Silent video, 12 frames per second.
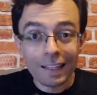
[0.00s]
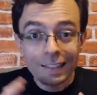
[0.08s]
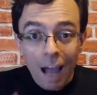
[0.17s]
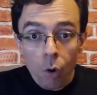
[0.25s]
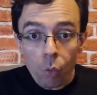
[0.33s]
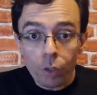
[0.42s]

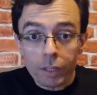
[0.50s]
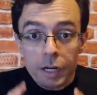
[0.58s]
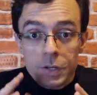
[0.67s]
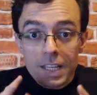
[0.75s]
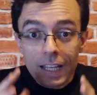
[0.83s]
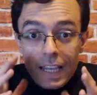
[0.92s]
Now,
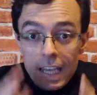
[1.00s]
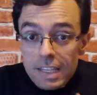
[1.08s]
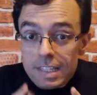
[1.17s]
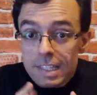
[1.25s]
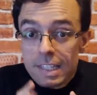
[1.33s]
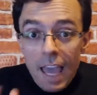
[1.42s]
there's a key
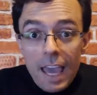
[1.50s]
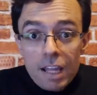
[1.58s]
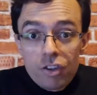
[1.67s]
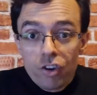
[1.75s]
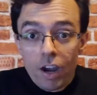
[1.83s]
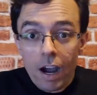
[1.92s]

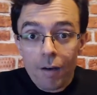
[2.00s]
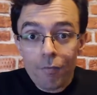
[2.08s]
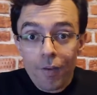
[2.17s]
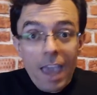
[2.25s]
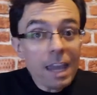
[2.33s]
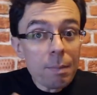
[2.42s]
stage
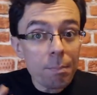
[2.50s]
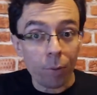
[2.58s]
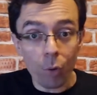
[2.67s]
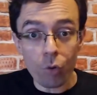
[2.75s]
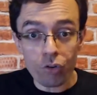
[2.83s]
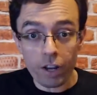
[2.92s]
of any
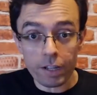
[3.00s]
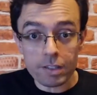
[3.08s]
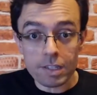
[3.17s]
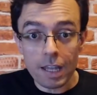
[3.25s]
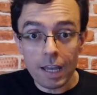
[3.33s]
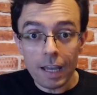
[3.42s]

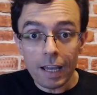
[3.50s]
project